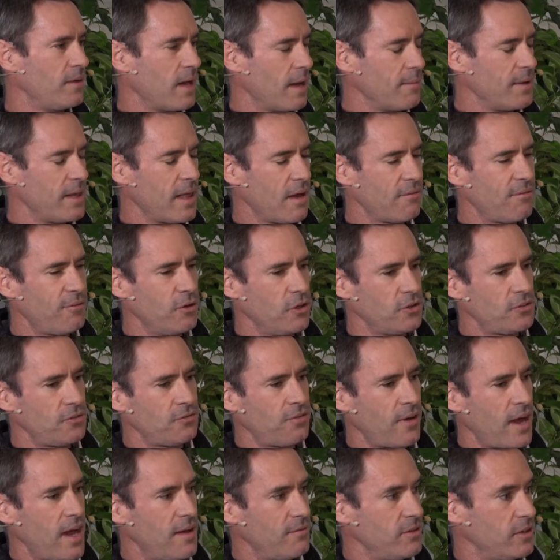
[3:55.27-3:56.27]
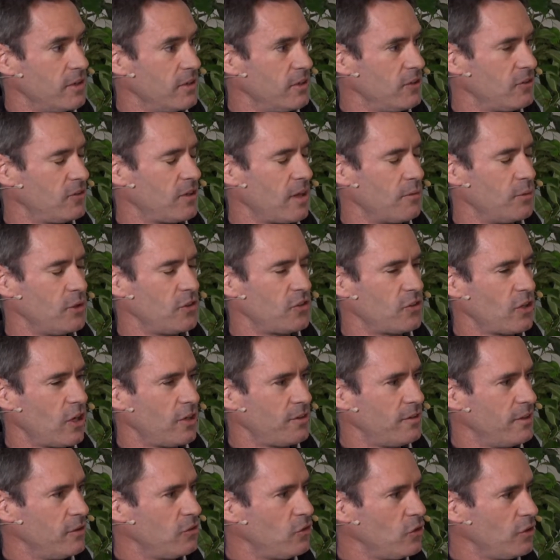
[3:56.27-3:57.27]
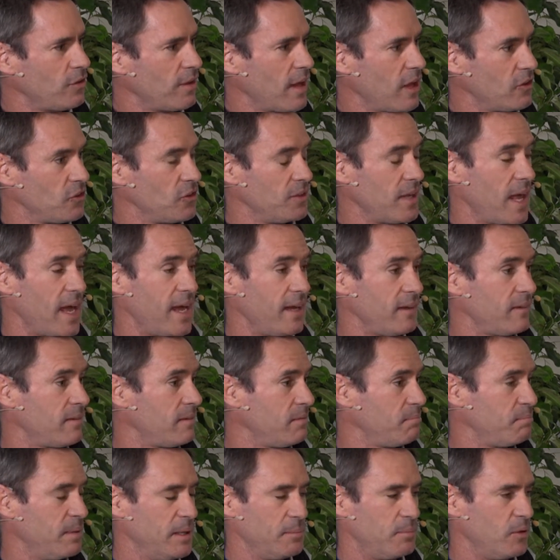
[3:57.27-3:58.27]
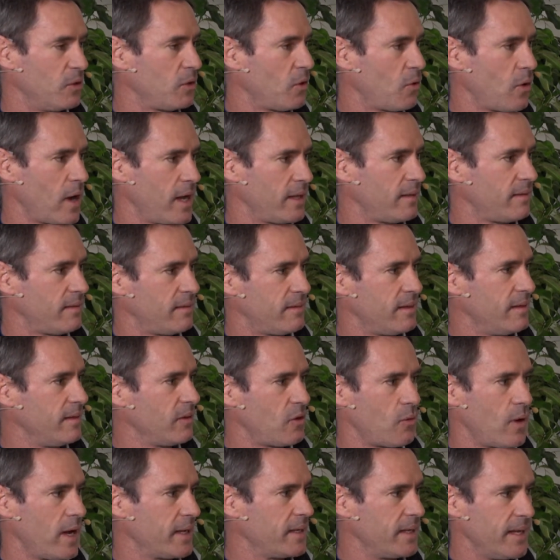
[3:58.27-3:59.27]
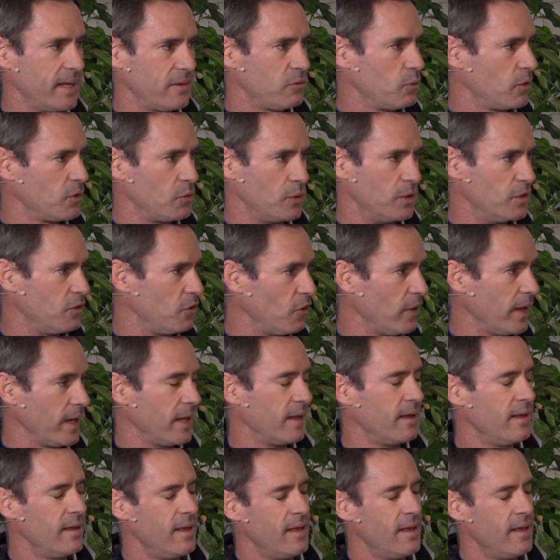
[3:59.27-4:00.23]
I mean, our first 5 years, and we started in 2008, people didn't quite get what we were doing.